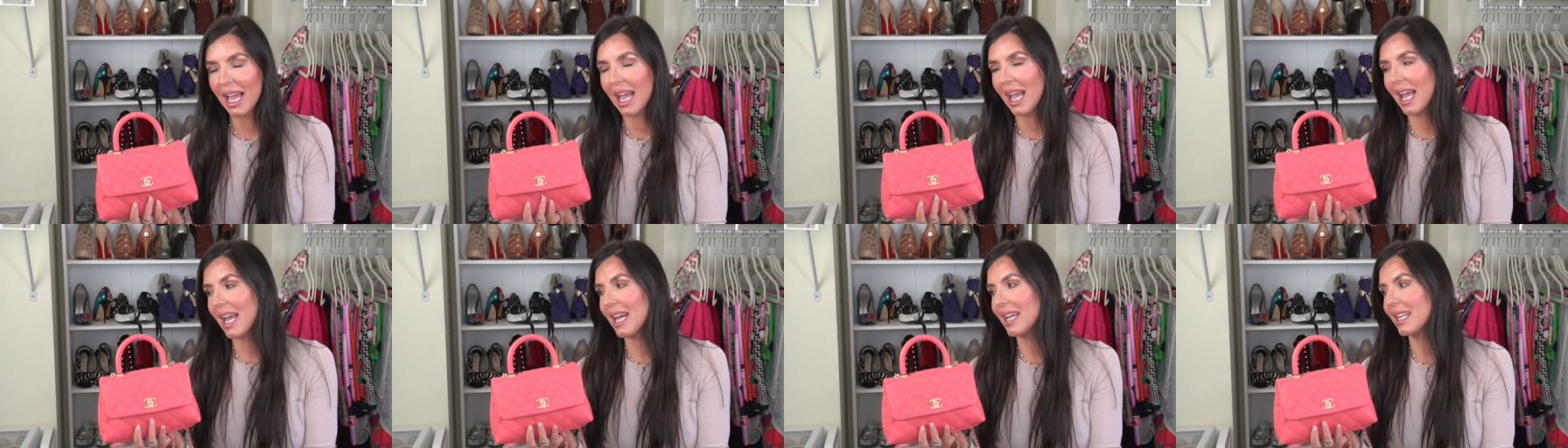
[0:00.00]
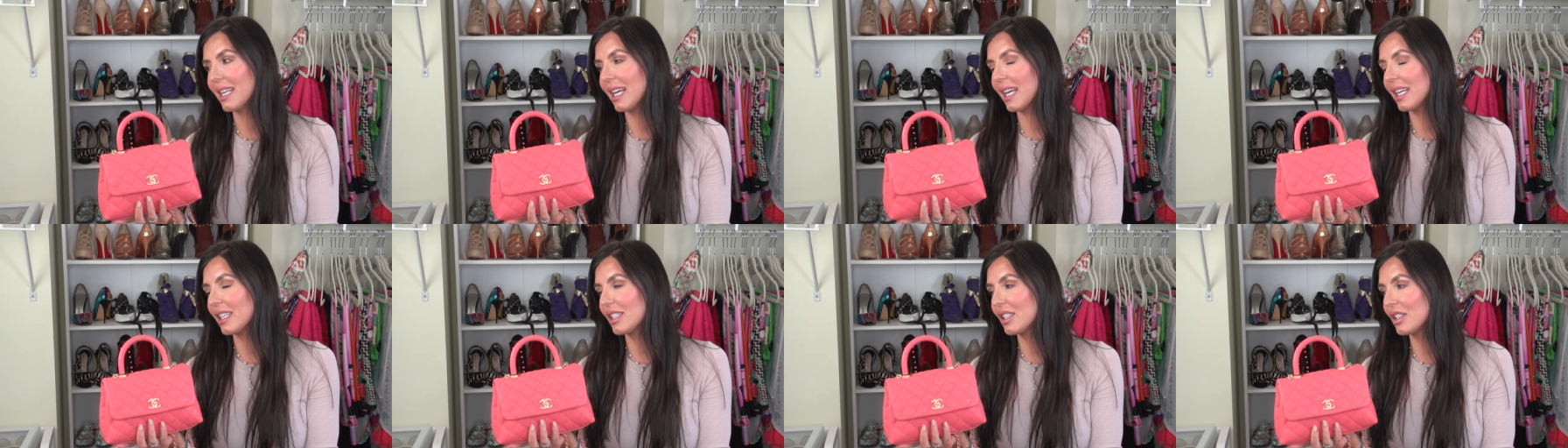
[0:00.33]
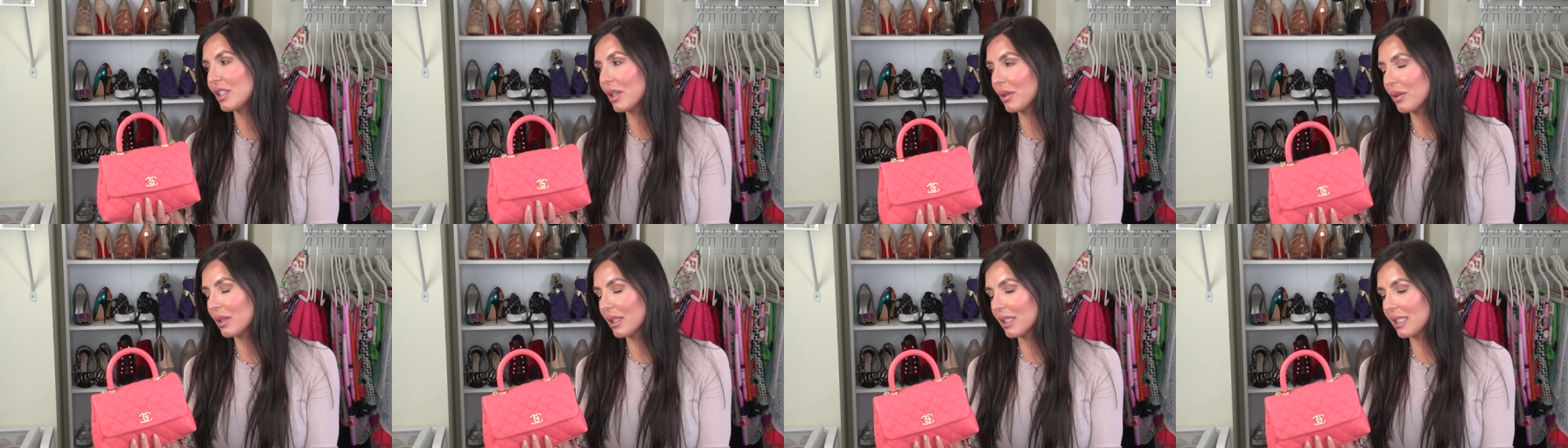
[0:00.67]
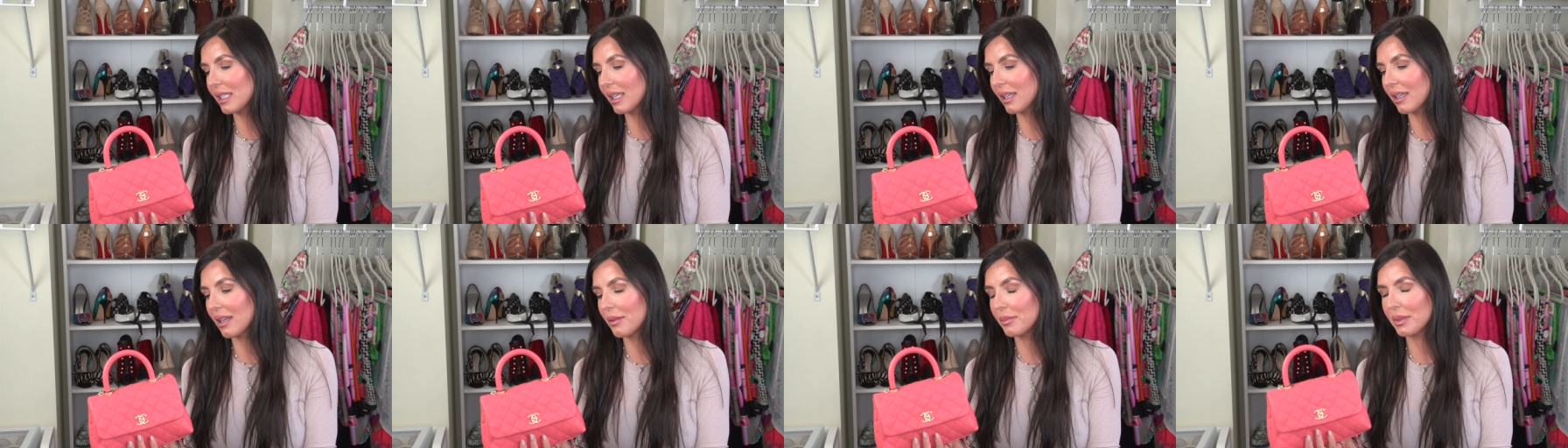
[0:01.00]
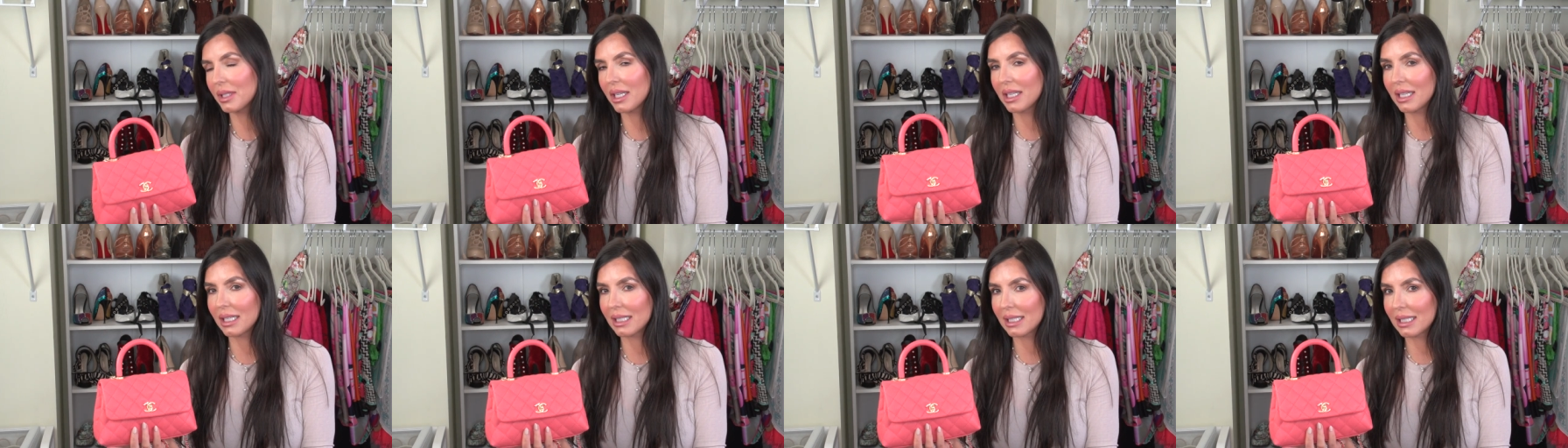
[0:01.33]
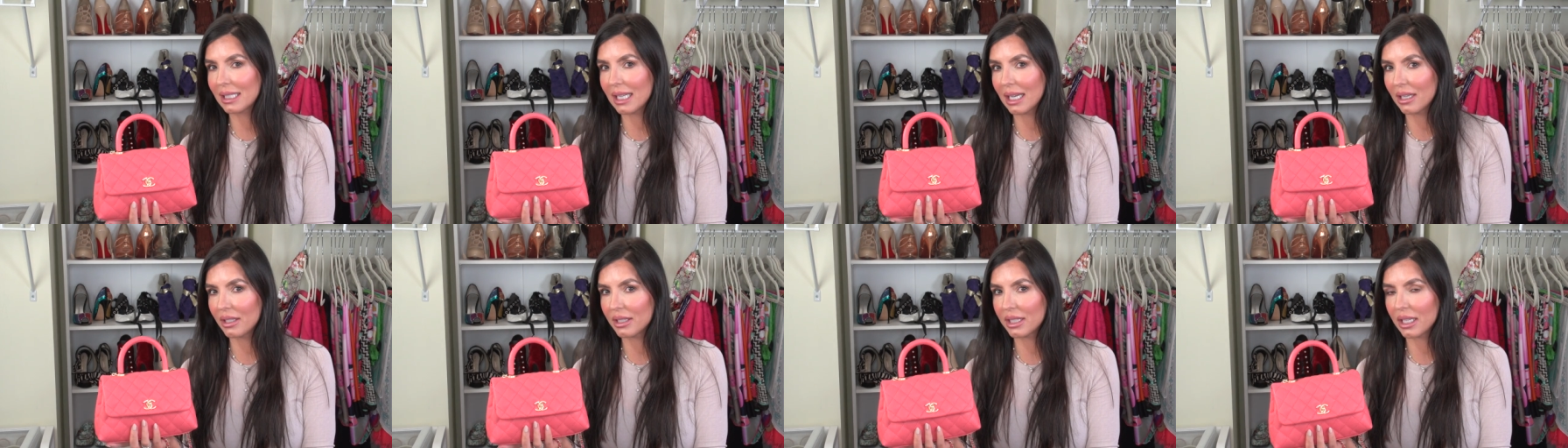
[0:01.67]
and as soon as it comes in, it
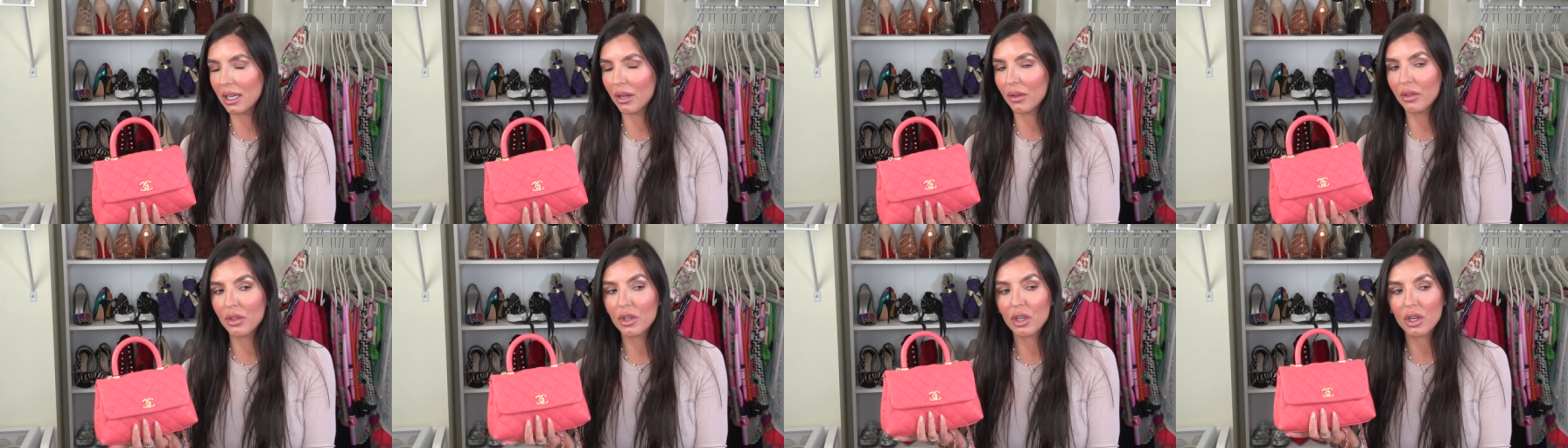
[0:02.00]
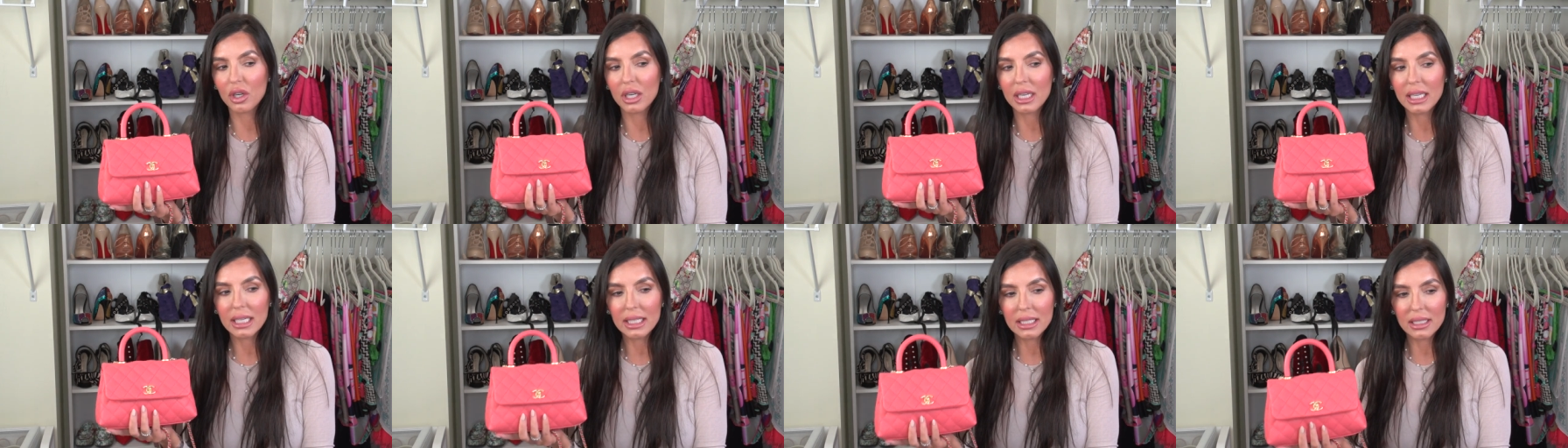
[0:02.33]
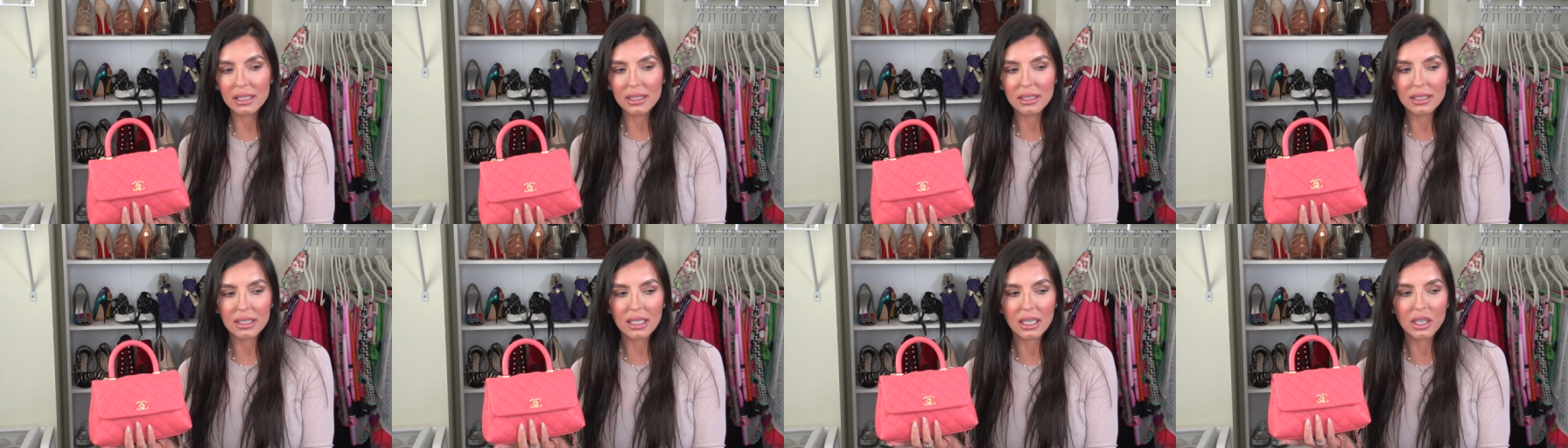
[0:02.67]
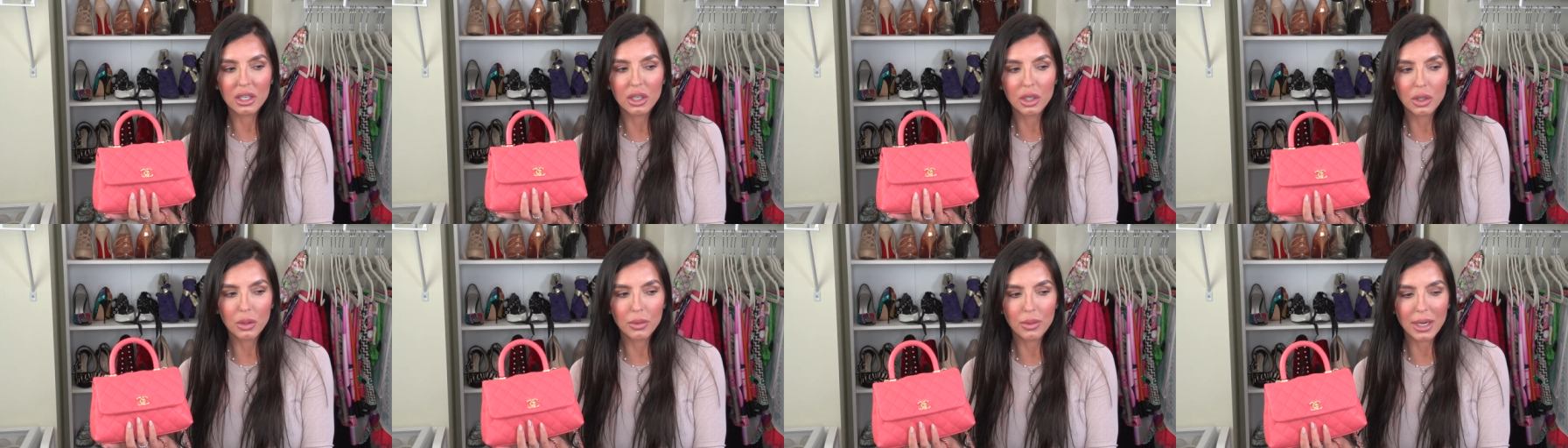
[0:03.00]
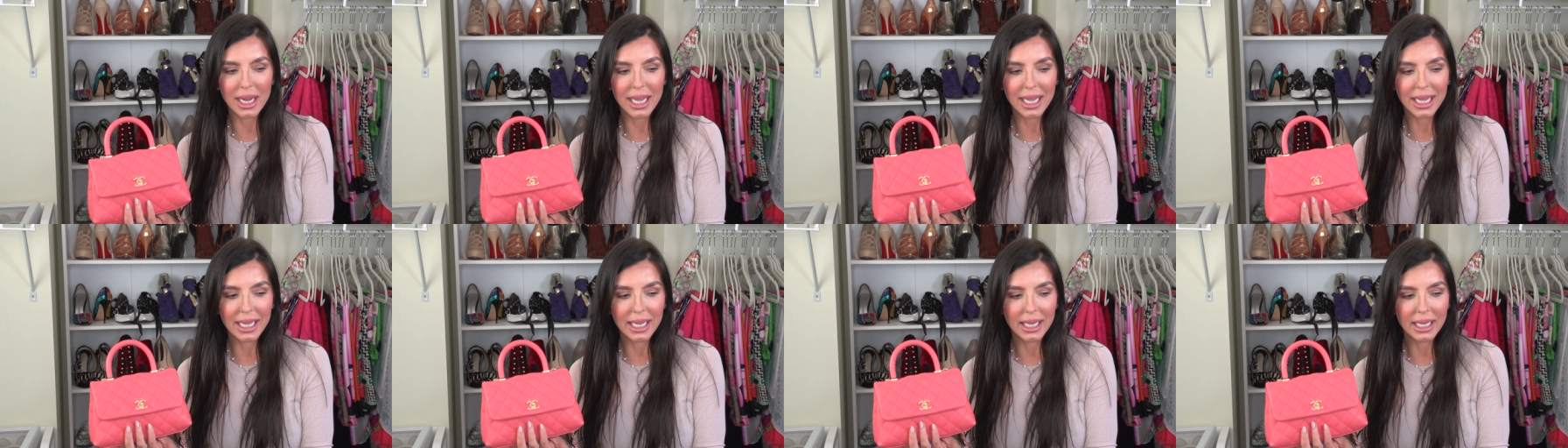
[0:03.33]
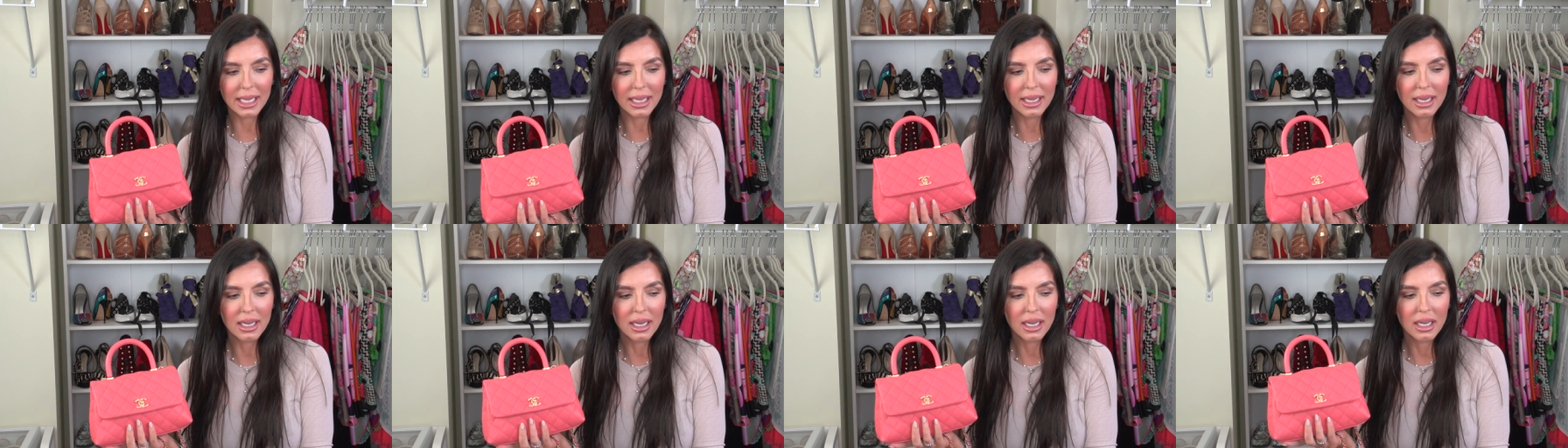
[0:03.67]
sells out. There is a
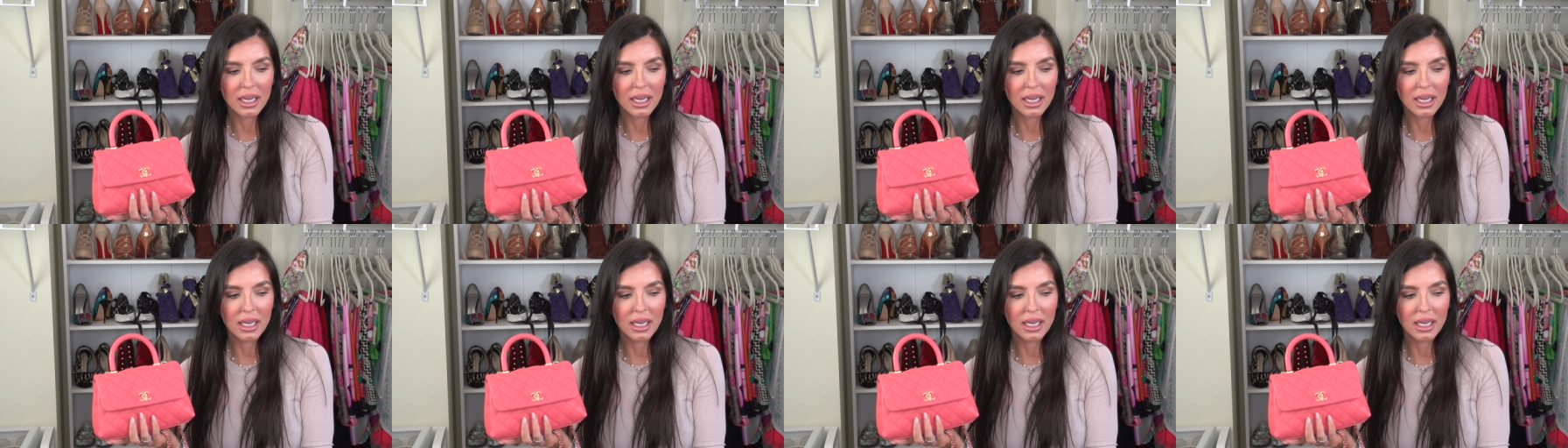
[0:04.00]
gray